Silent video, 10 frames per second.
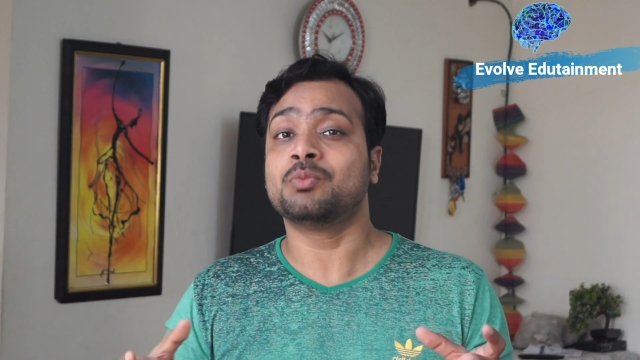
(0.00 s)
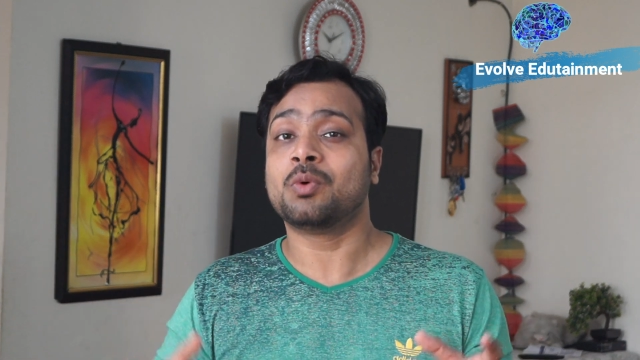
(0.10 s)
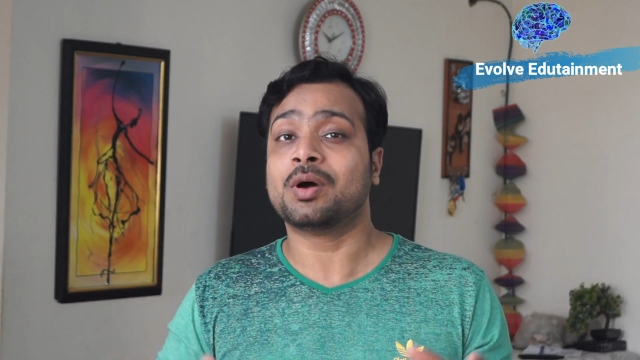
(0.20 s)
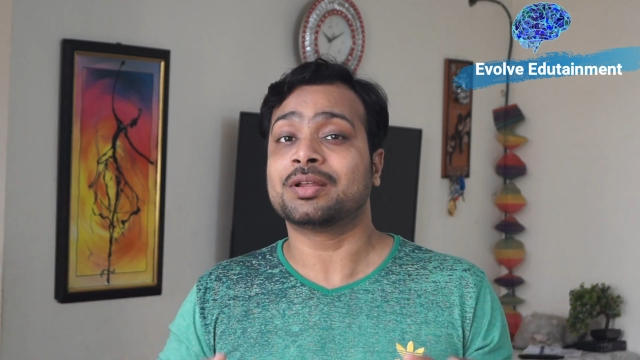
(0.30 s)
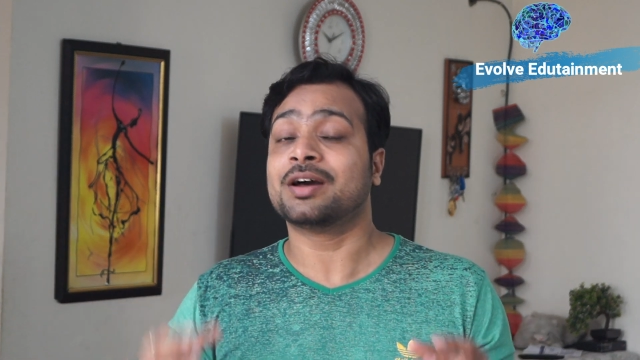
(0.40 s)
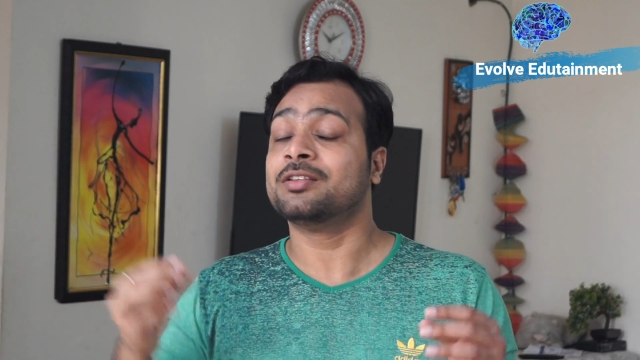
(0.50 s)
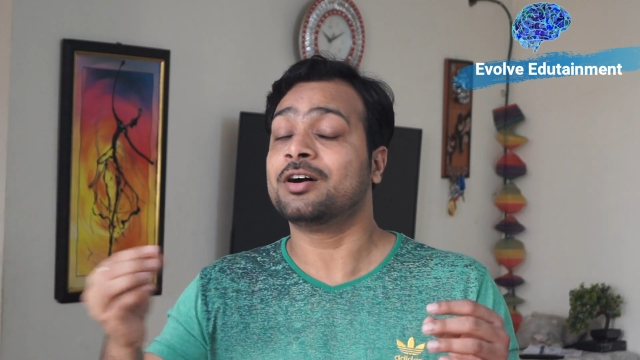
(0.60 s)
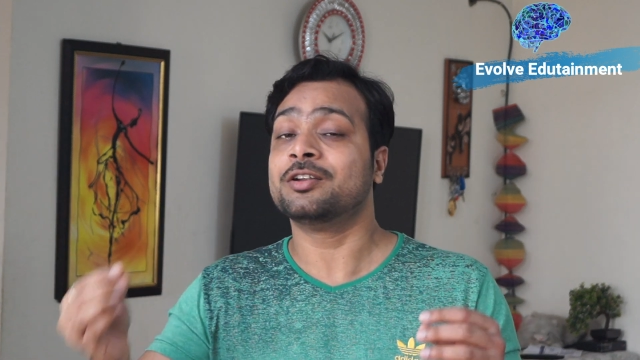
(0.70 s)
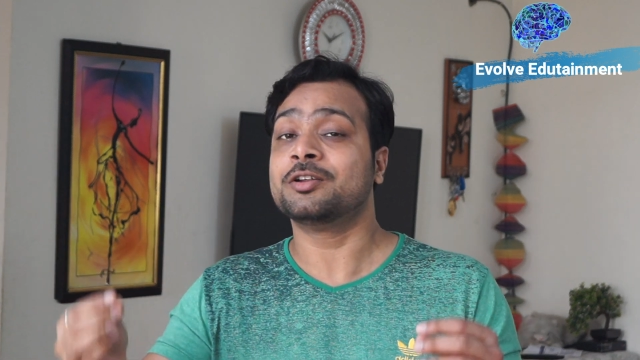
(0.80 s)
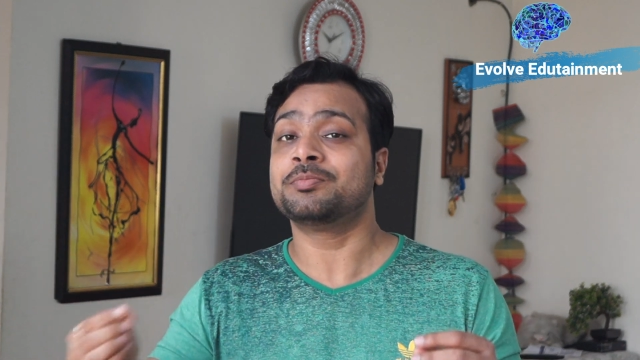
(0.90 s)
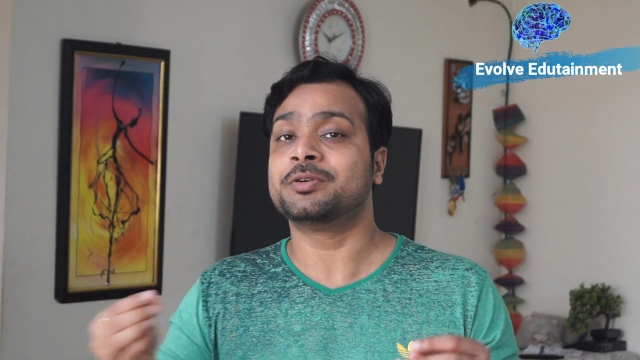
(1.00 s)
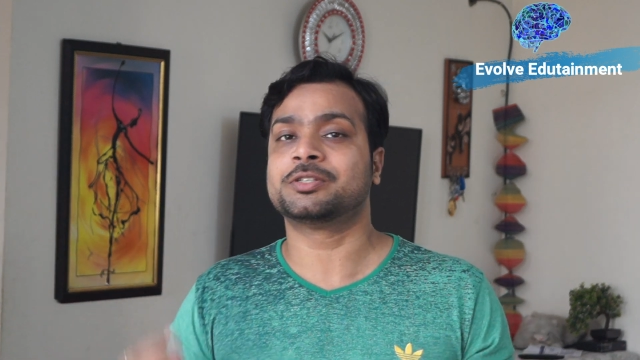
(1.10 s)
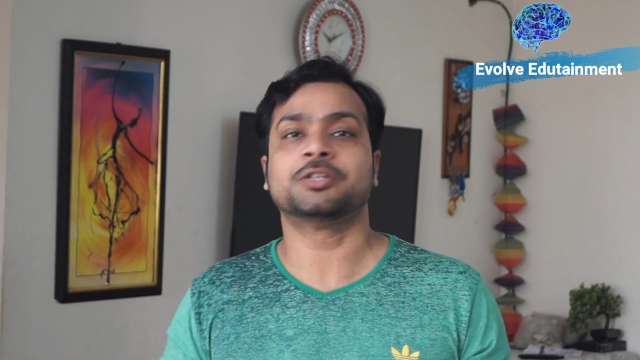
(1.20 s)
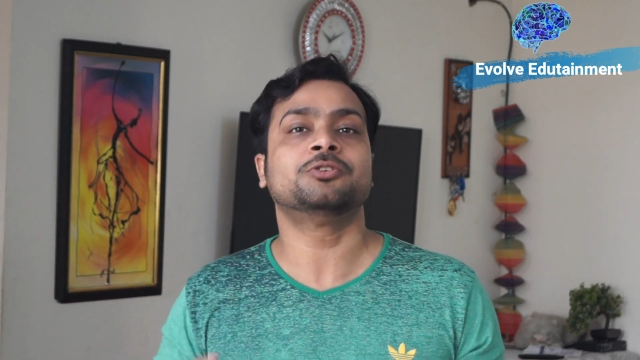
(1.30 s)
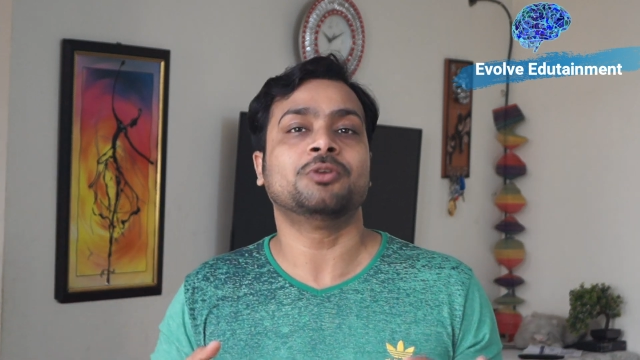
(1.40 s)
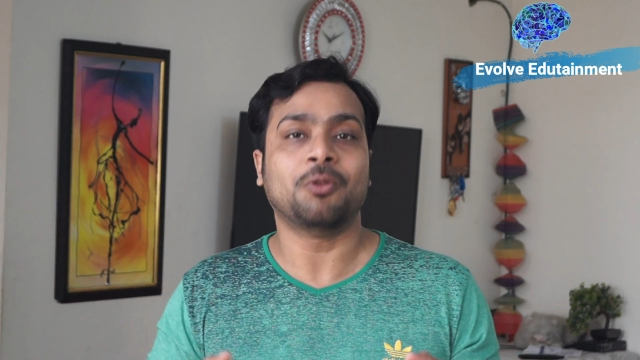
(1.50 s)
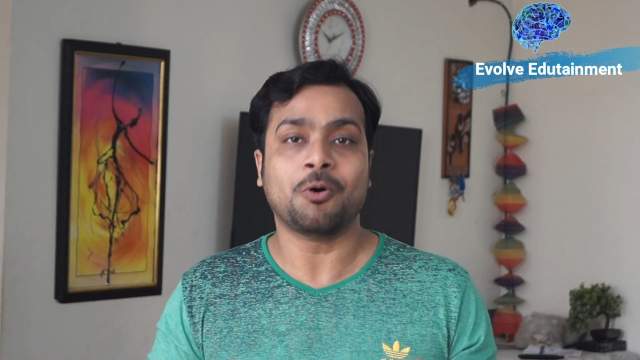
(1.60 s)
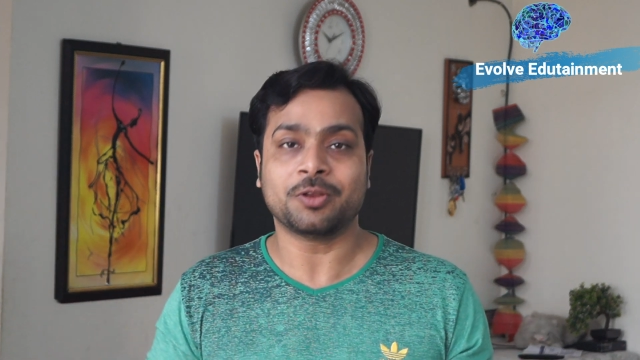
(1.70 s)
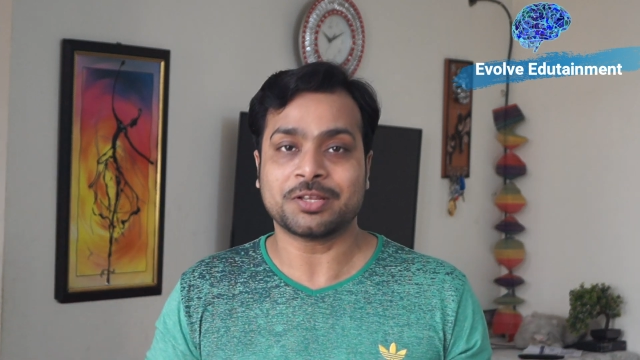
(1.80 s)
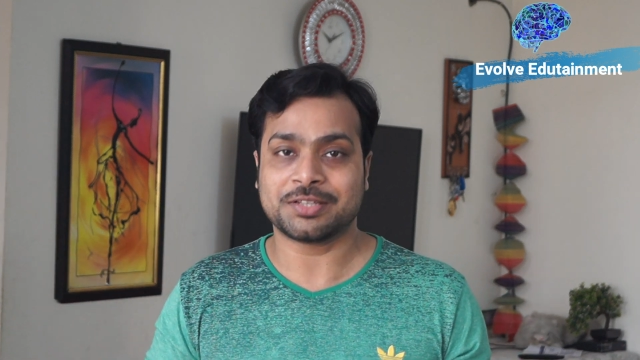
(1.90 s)
want the other person to
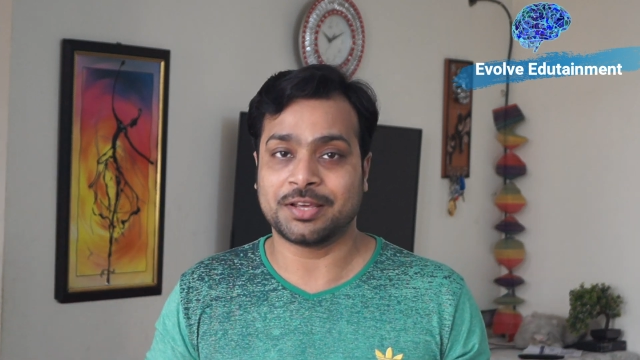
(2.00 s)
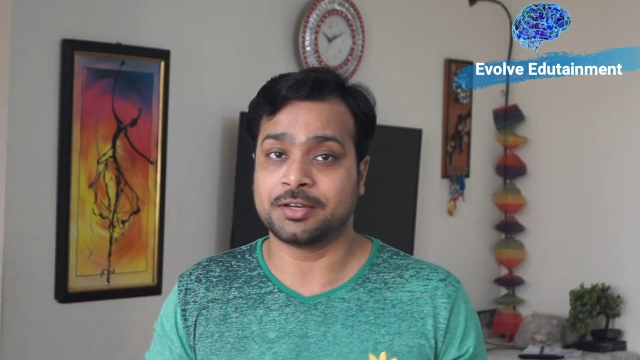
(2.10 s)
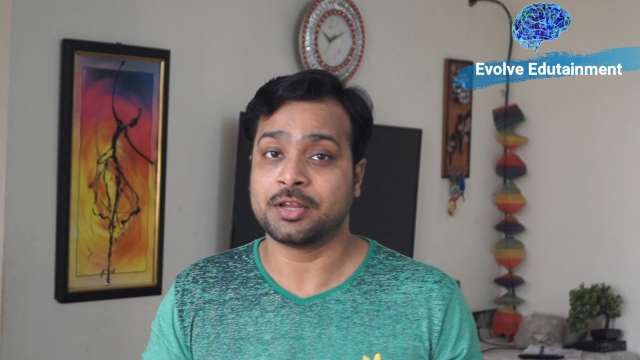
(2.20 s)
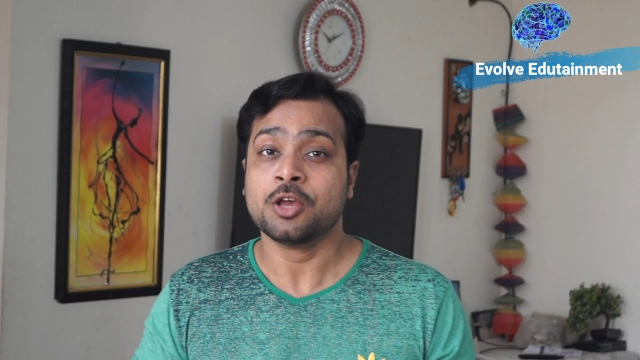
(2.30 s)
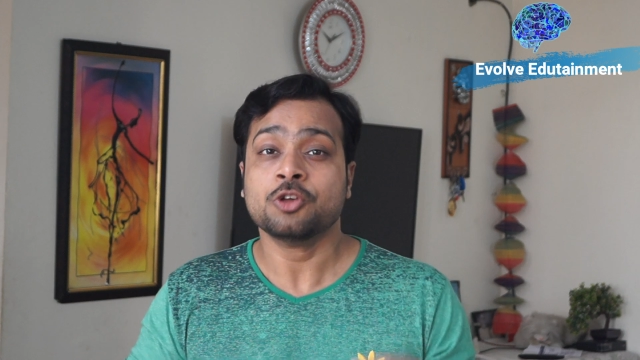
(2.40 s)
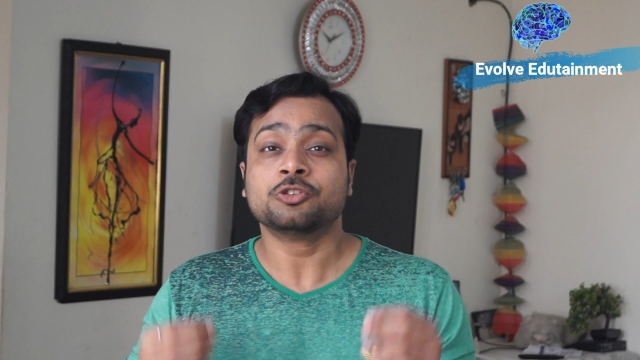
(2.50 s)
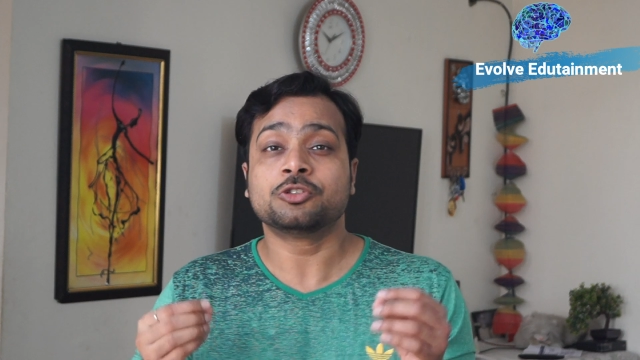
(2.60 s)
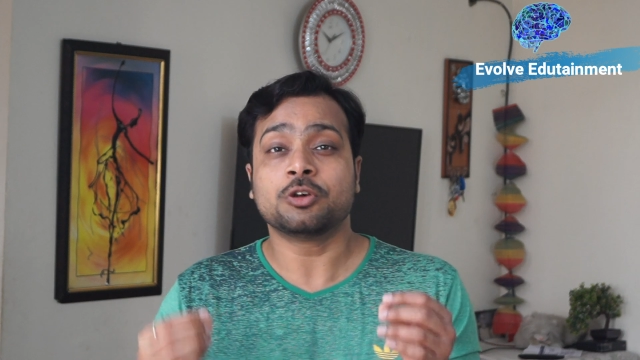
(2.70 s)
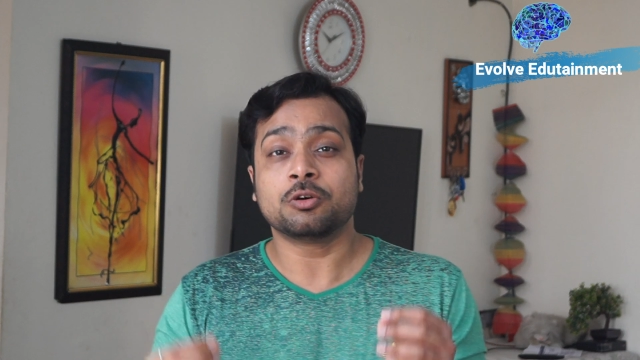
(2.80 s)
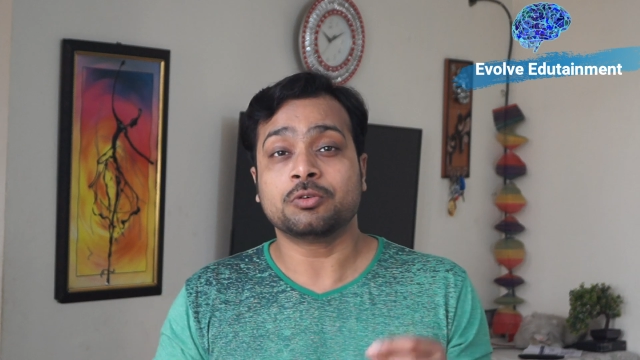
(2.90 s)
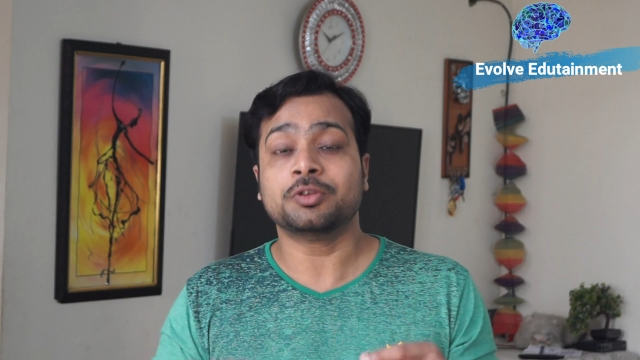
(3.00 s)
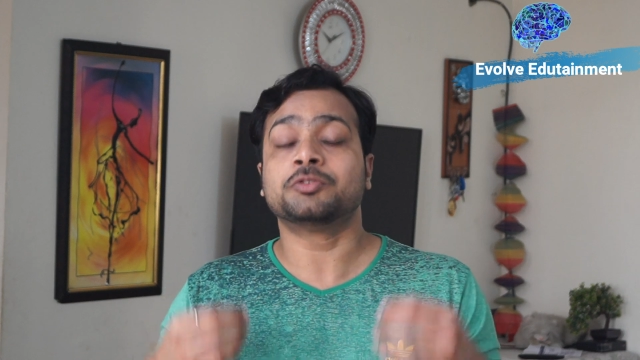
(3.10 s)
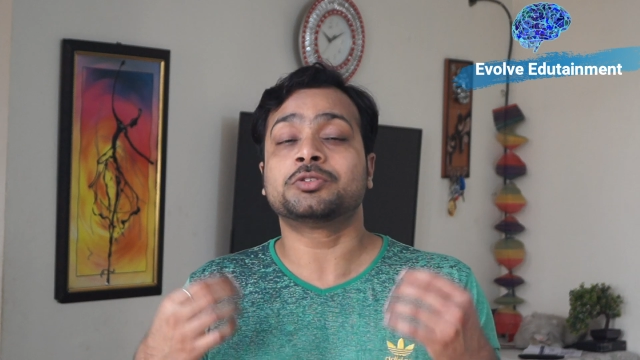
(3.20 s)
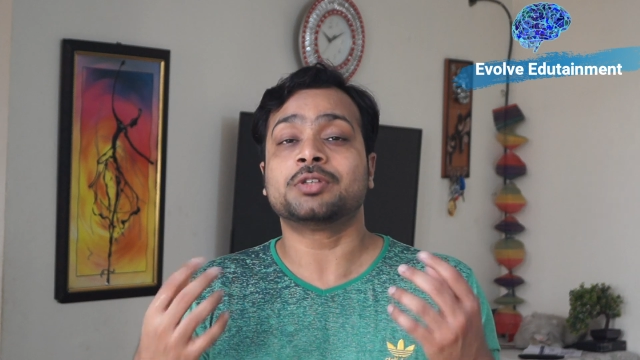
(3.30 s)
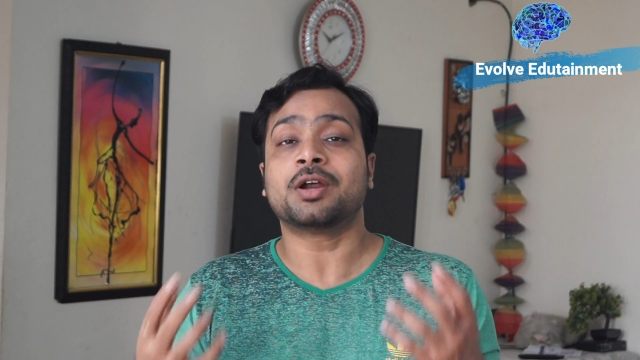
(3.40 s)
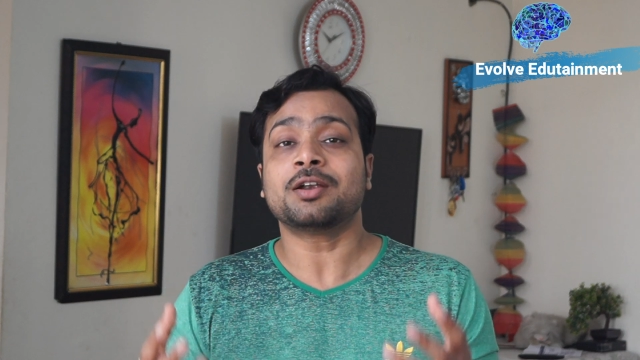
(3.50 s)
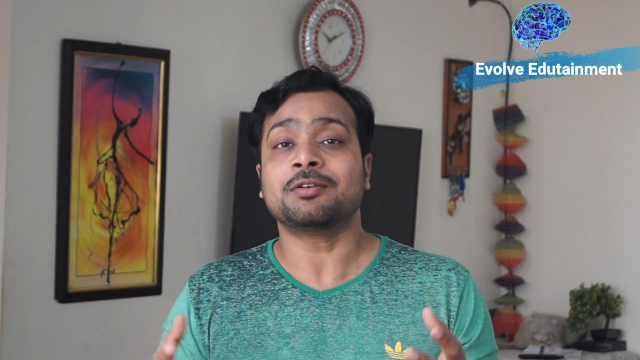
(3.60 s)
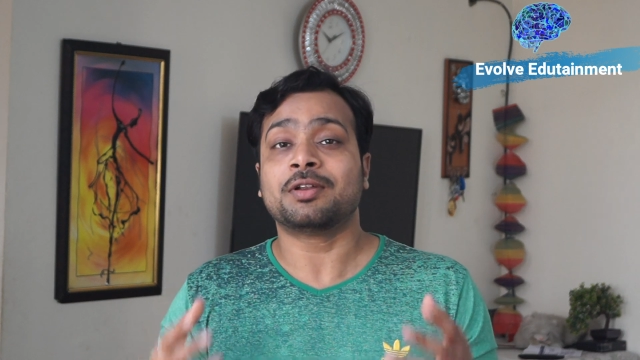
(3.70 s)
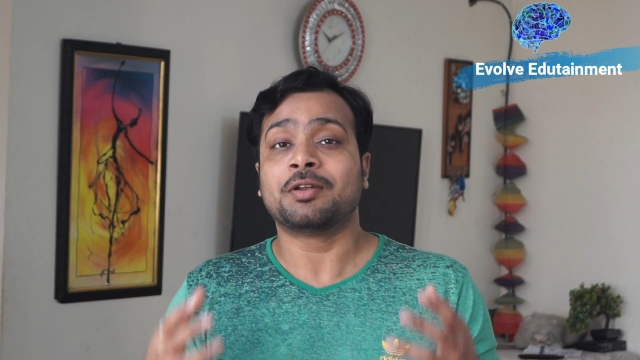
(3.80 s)
notice it. So you start